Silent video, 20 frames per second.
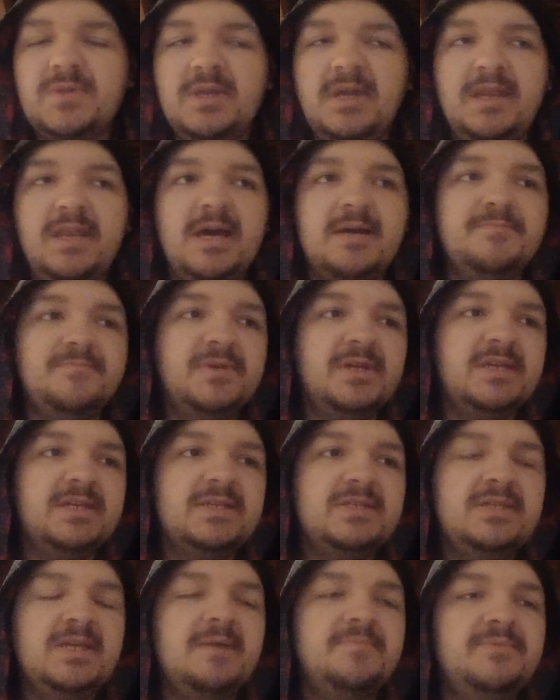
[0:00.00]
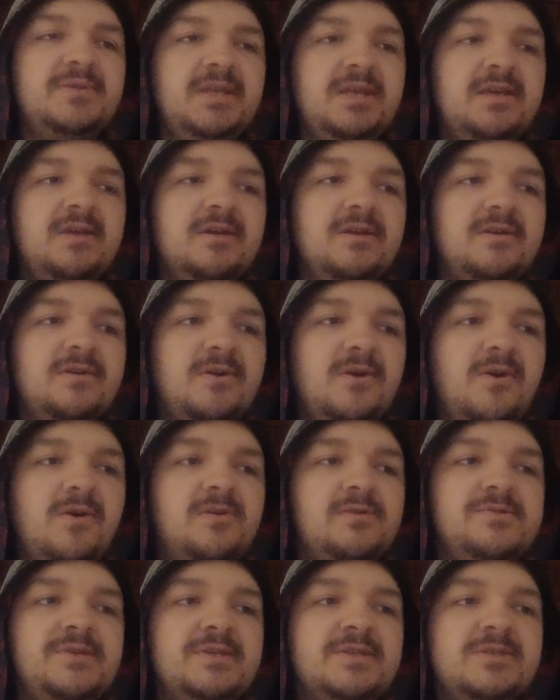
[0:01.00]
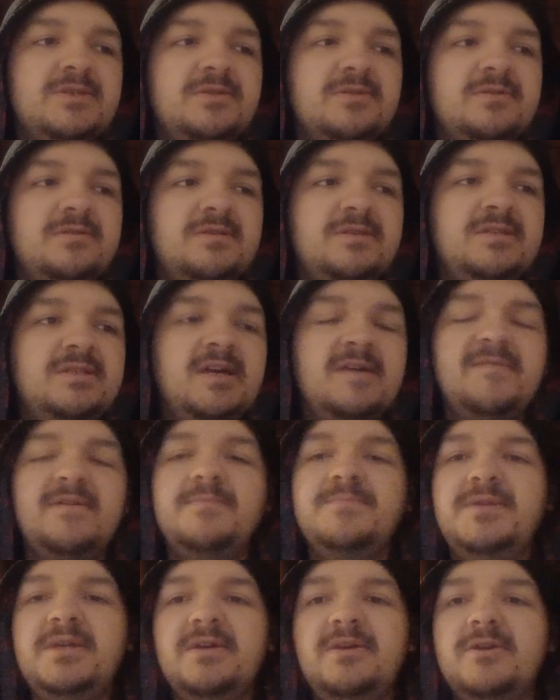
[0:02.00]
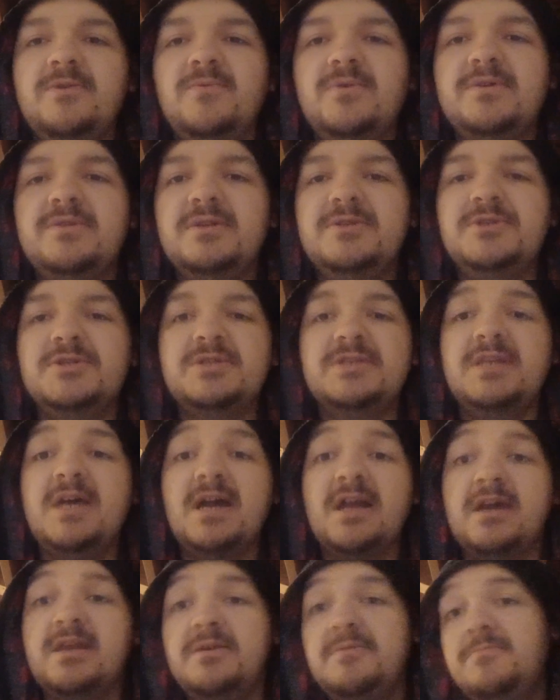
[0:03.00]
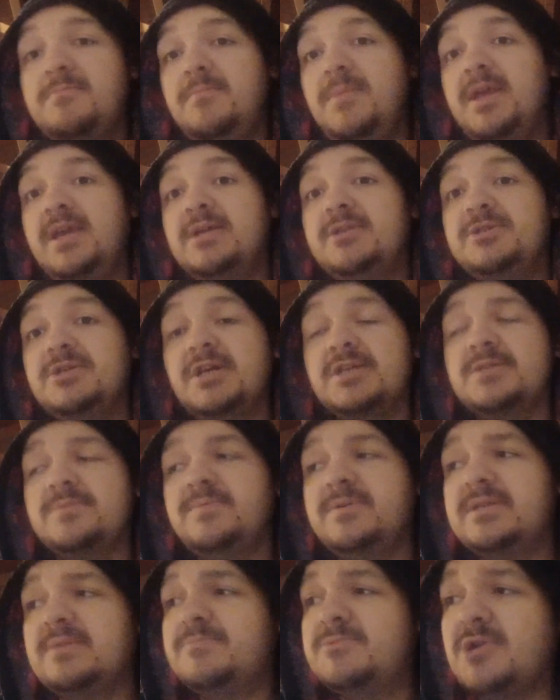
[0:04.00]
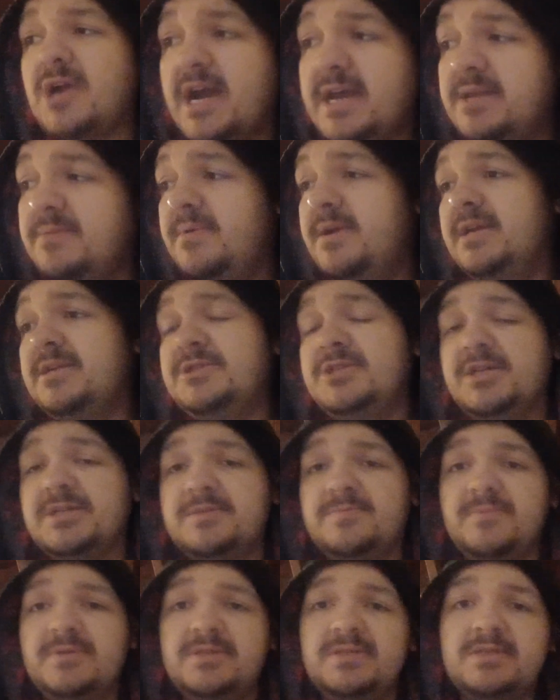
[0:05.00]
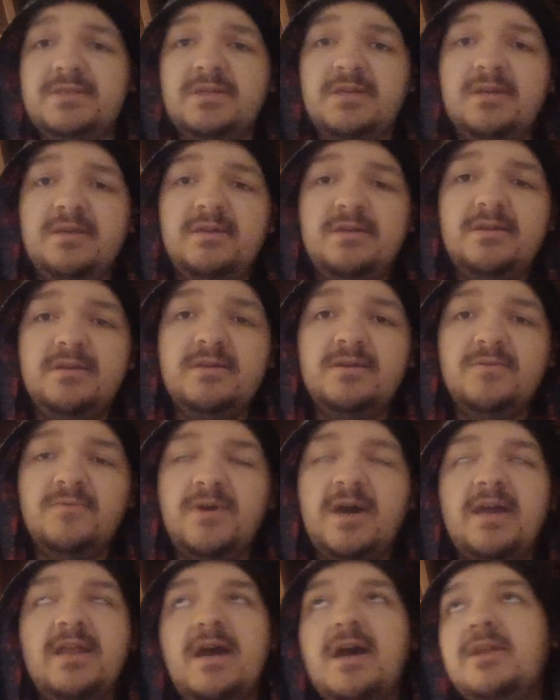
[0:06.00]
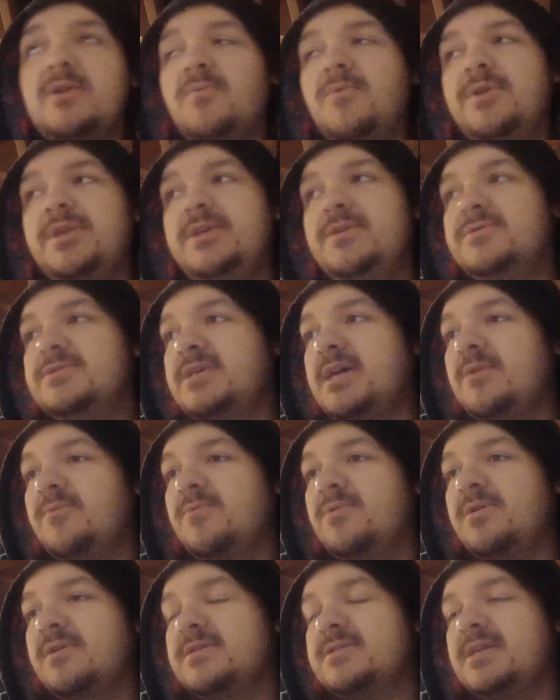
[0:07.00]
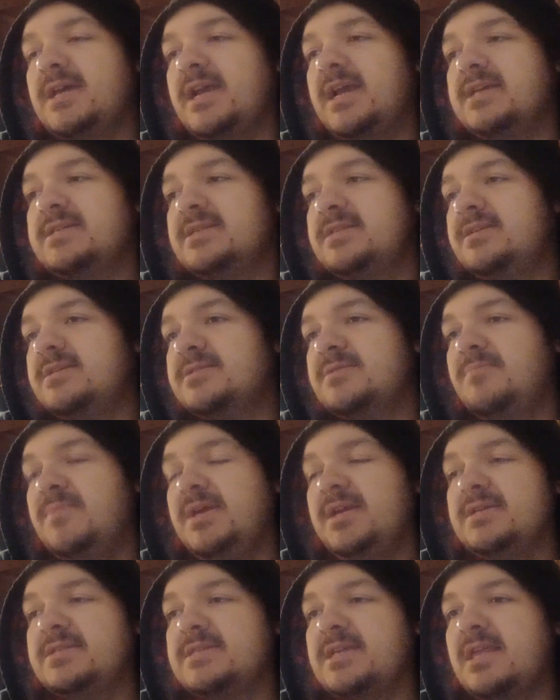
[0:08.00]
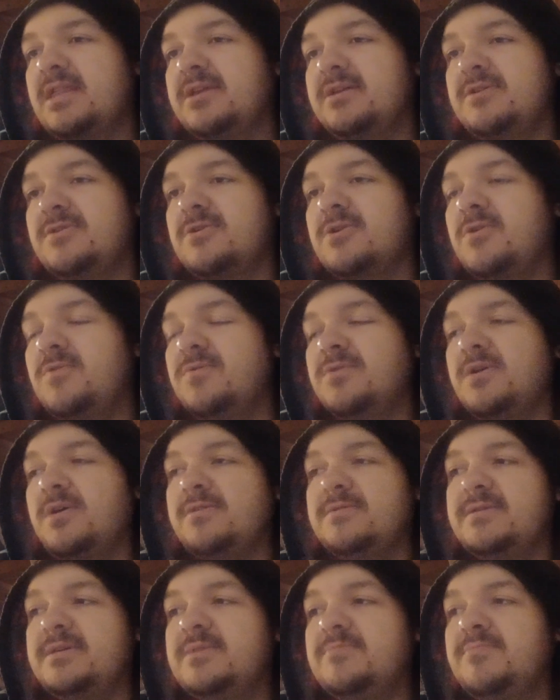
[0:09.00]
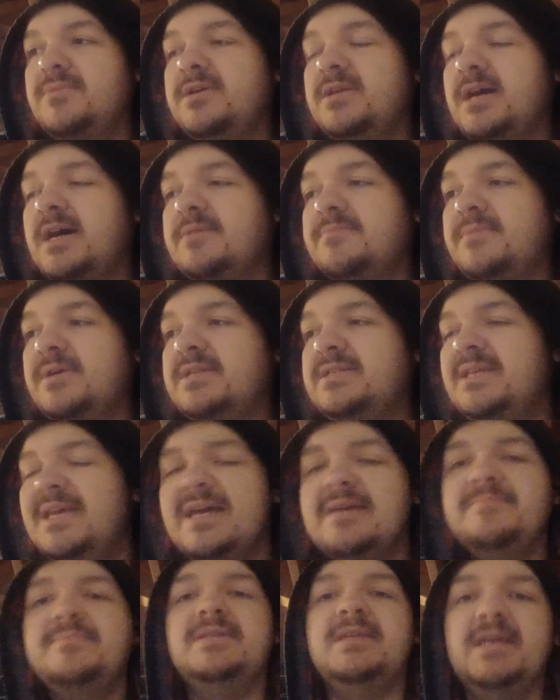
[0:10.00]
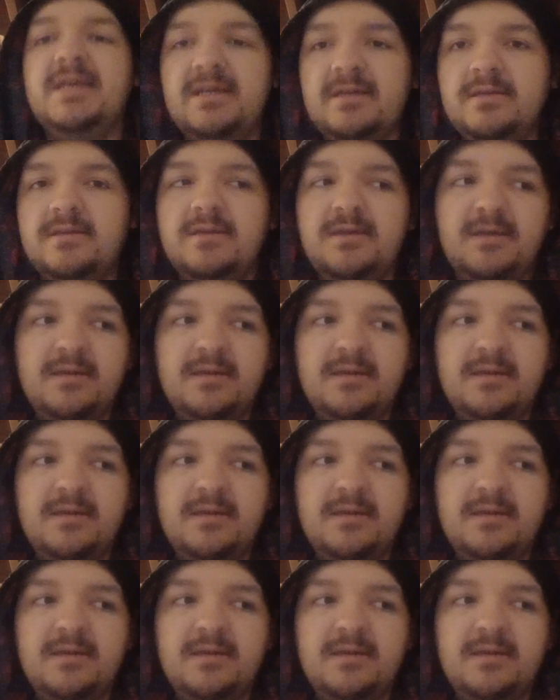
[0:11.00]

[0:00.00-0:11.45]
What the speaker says: and I'm accepting all this stuff I'm dealing with and just not going to make adjustments. I'm trying to make adjustments. Well, I don't want to use that word because I guess it doesn't make it sound like you're going all in, but I'm attempting